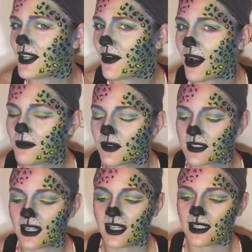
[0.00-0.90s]
I almost
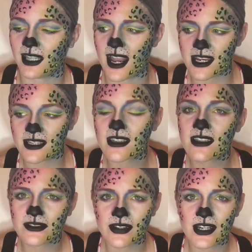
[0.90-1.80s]
said liked
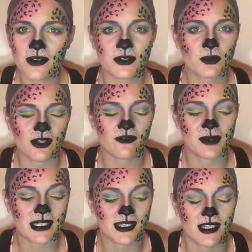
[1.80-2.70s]
this video, which wouldn't have
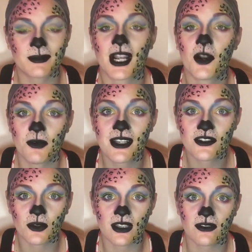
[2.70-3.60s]
made sense, but I hope you guys
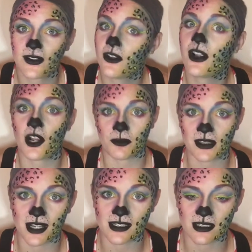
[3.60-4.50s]
enjoyed this video. I hope you
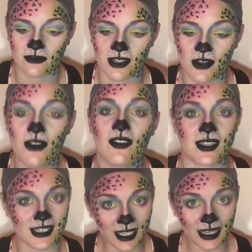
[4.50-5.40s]
liked this video. If you
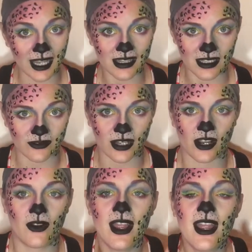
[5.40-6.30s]
did like this
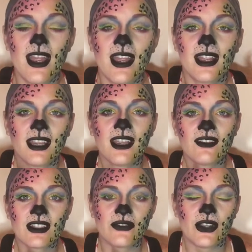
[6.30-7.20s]
video, give
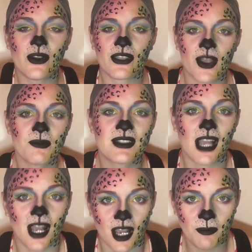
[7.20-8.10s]
this video a thumbs
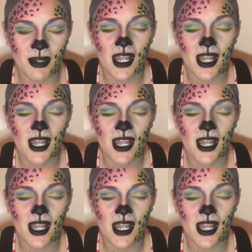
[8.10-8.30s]
up.